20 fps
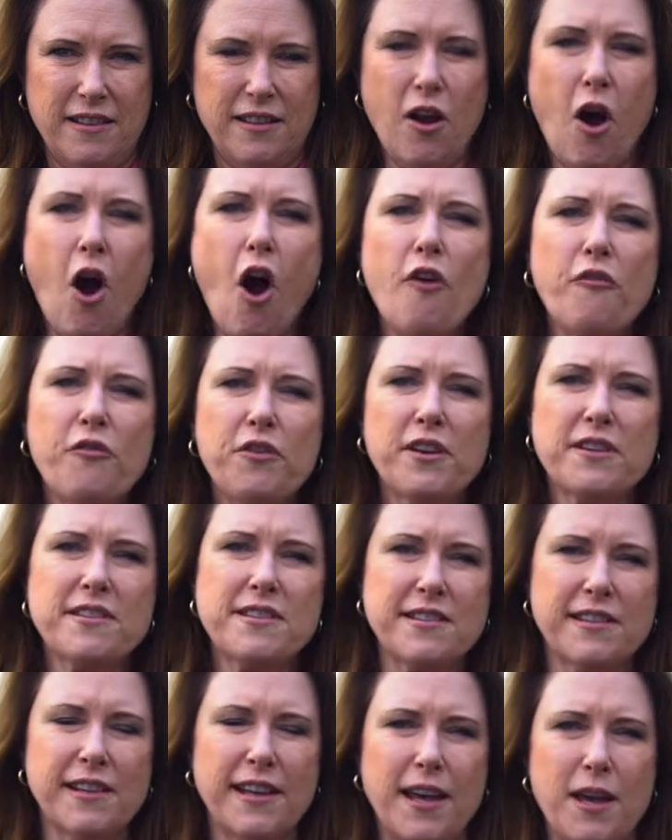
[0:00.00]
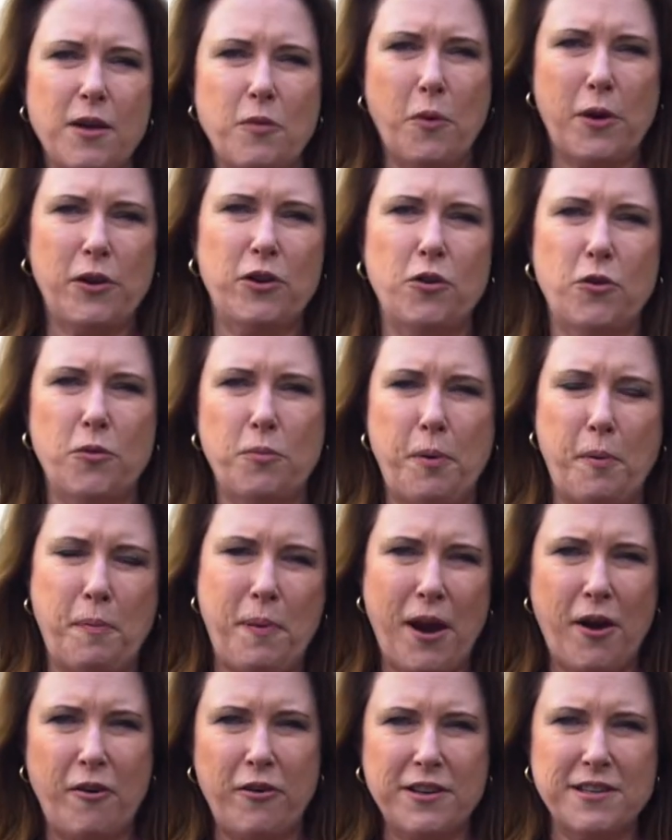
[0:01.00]
Now, obviously, when you're
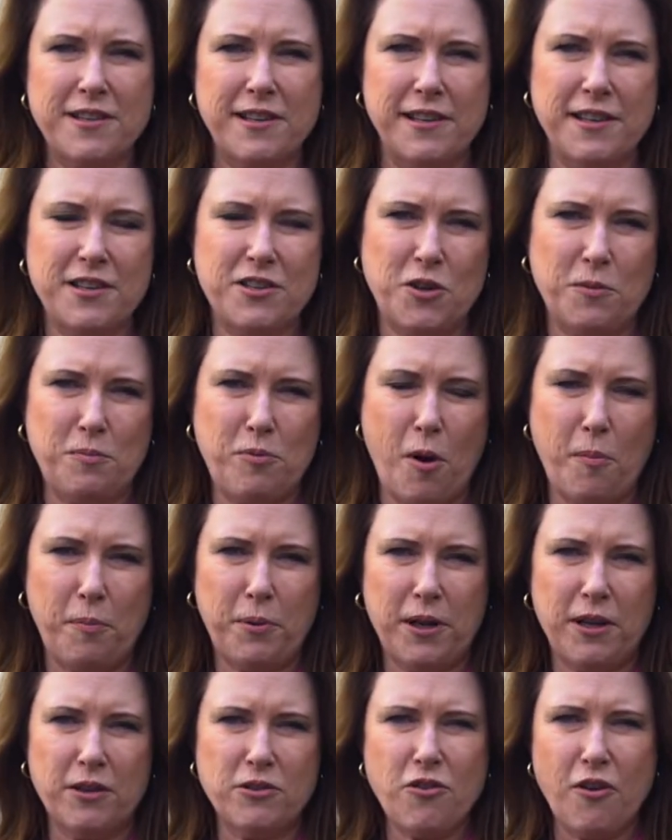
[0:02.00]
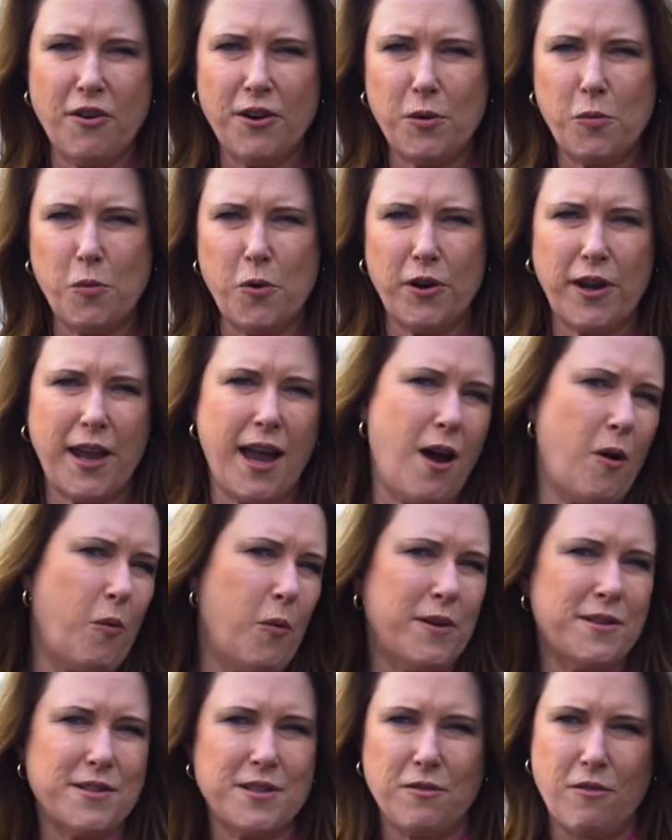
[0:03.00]
preparing to list your property, you're trying to work
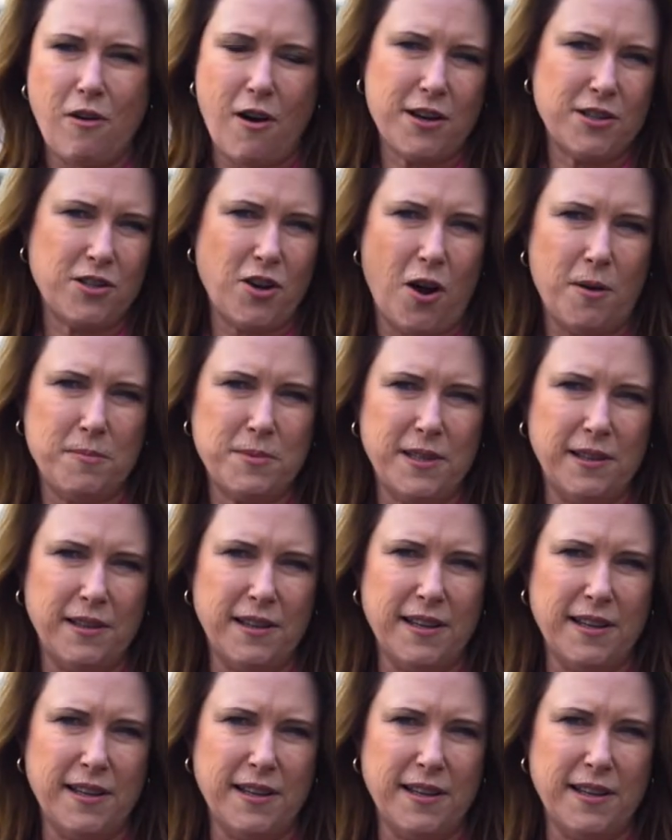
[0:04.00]
out when's the right time to